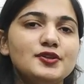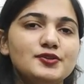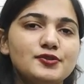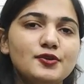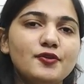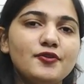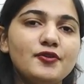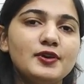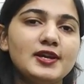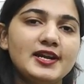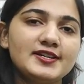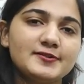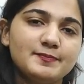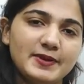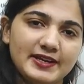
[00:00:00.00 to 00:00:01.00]
So
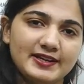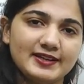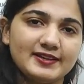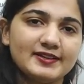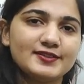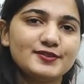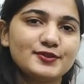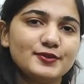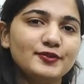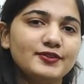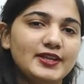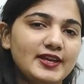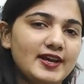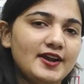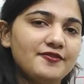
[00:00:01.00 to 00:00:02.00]
let's begin. So
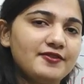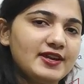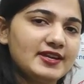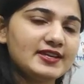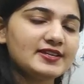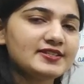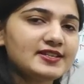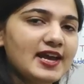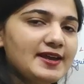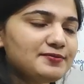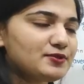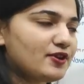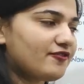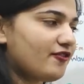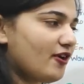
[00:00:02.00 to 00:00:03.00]
there are various
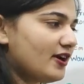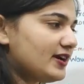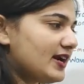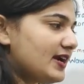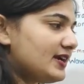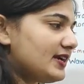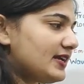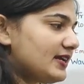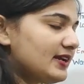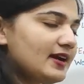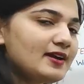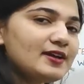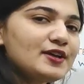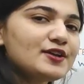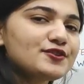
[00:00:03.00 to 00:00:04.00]
types of horn
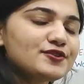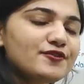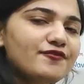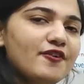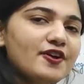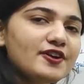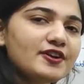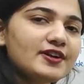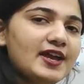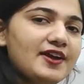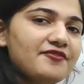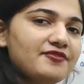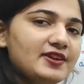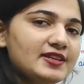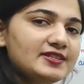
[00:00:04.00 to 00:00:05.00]
antenna. So for your
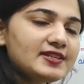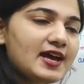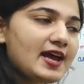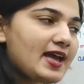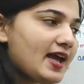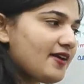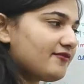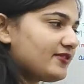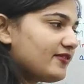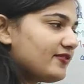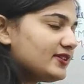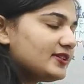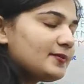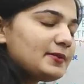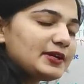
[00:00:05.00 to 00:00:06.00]
reference, I have
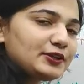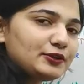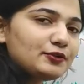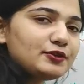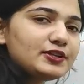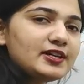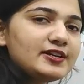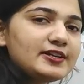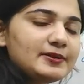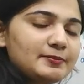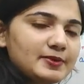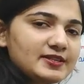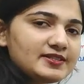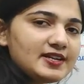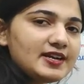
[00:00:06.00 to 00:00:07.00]
given the pictorial
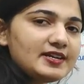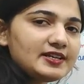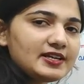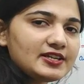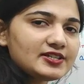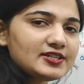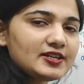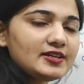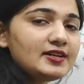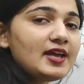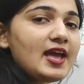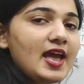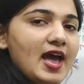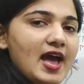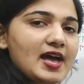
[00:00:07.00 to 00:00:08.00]
representation
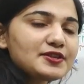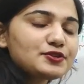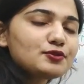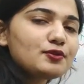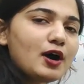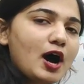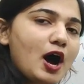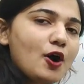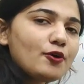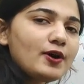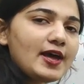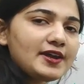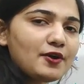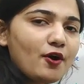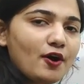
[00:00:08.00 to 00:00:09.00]
as to how
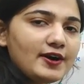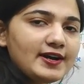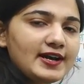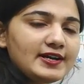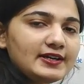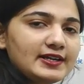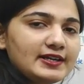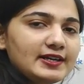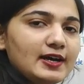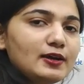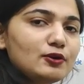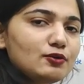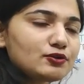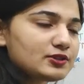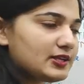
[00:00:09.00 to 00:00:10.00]
an horn antenna
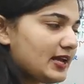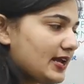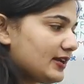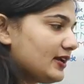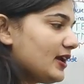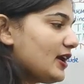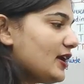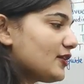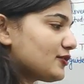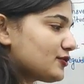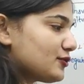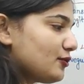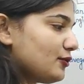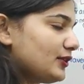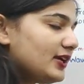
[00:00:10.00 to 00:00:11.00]
looks like.
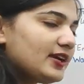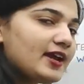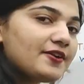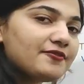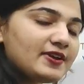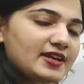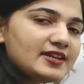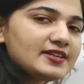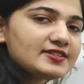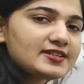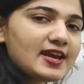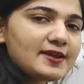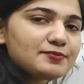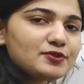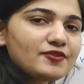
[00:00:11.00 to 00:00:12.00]
So there are various
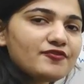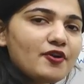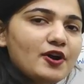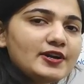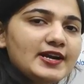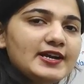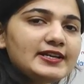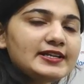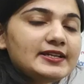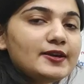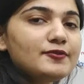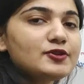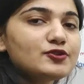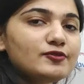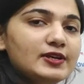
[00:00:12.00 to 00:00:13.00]
types of horn
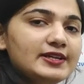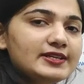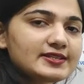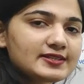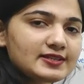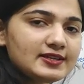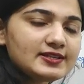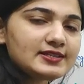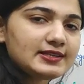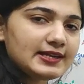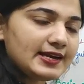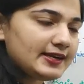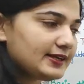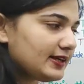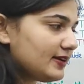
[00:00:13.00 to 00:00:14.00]
antenna which we'll discuss
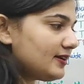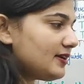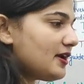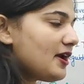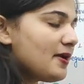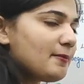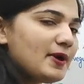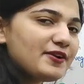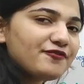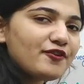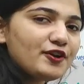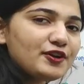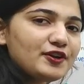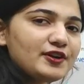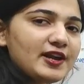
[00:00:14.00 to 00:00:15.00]
later, but
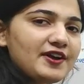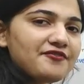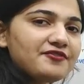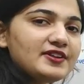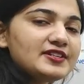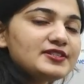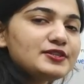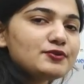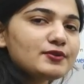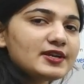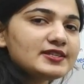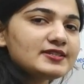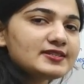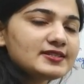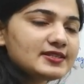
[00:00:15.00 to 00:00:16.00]
for your reference you
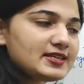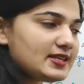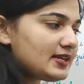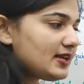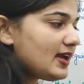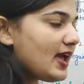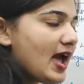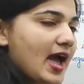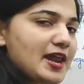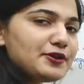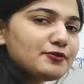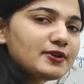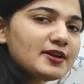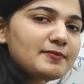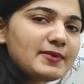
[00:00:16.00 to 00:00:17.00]
can see and
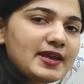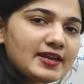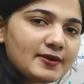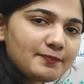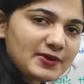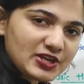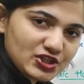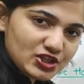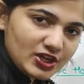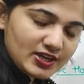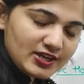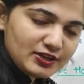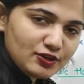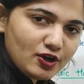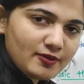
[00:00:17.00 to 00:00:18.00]
you can make a picture
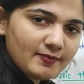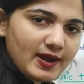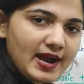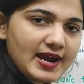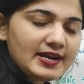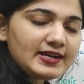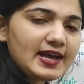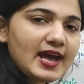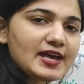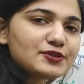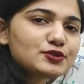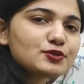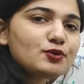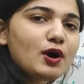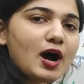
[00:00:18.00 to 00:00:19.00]
in your mind
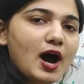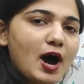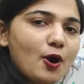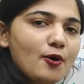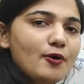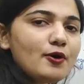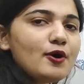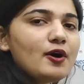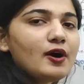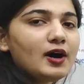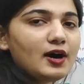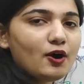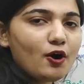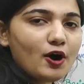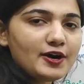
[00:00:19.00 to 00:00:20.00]
as to how
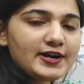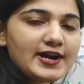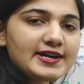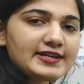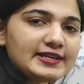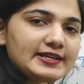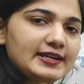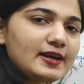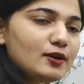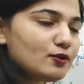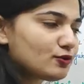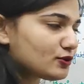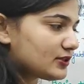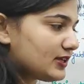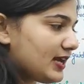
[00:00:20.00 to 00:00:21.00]
a horn antenna
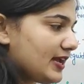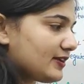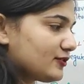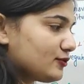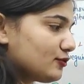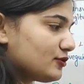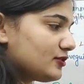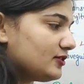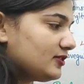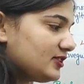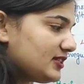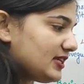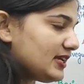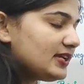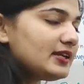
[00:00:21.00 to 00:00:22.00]
looks like. So
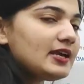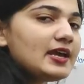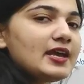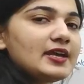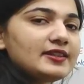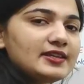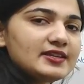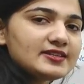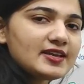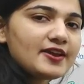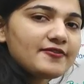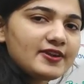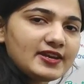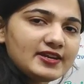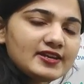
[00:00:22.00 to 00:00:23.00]
see, these
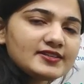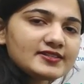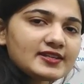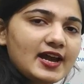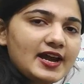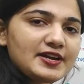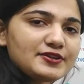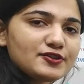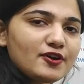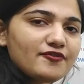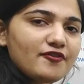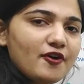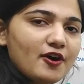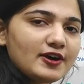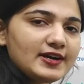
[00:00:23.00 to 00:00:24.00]
are various kinds
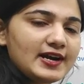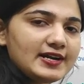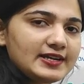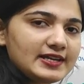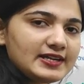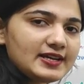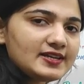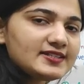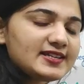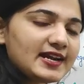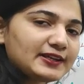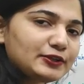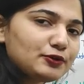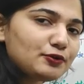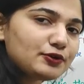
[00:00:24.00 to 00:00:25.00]
of horn antenna:
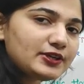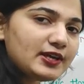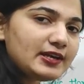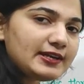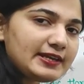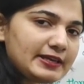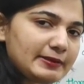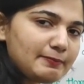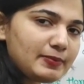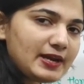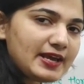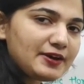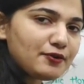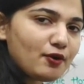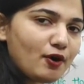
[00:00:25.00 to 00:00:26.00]
sectorial
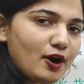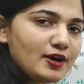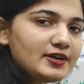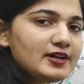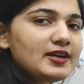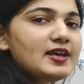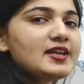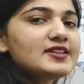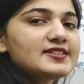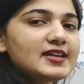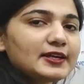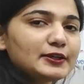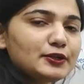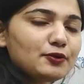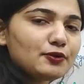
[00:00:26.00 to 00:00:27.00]
E-plane horn,
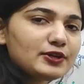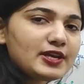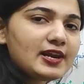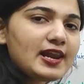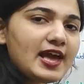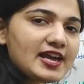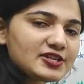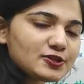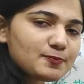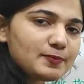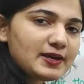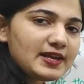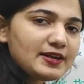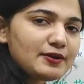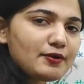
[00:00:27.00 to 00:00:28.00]
sectorial
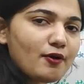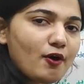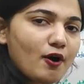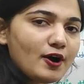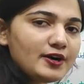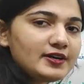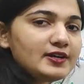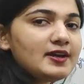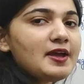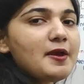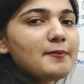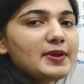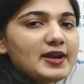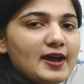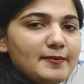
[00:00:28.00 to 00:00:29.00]
H-plane horn,
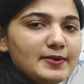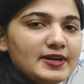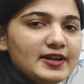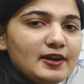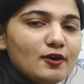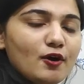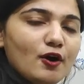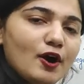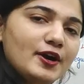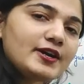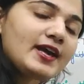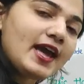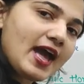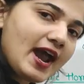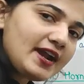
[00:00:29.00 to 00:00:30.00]
pyramidal horn
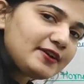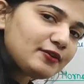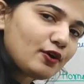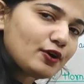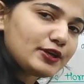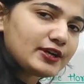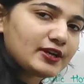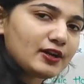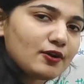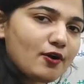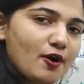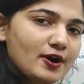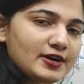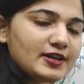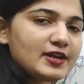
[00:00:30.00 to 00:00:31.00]
and conical
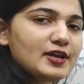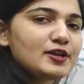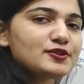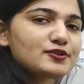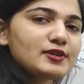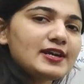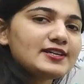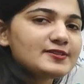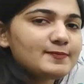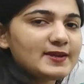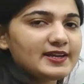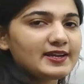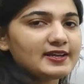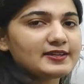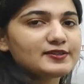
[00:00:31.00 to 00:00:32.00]
horn. So let's
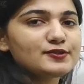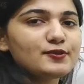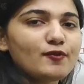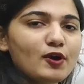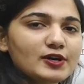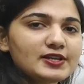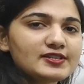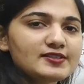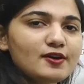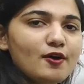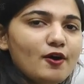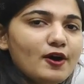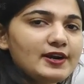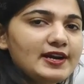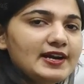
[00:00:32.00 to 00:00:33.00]
begin. So what is a
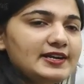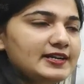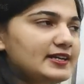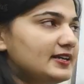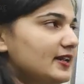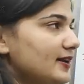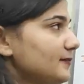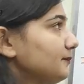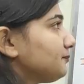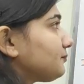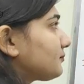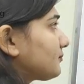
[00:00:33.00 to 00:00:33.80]
horn antenna?